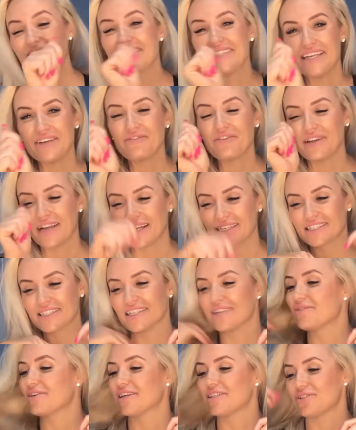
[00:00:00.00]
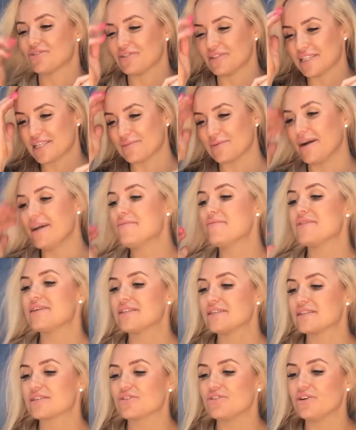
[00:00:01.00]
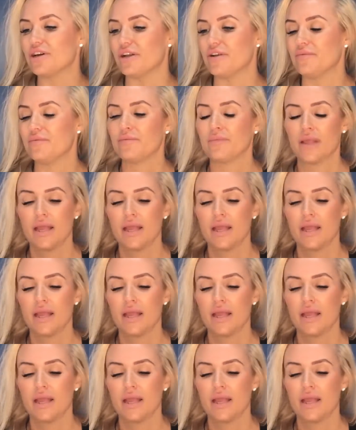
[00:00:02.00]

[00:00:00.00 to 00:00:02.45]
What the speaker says: very different actually when I do it this way, but this is good.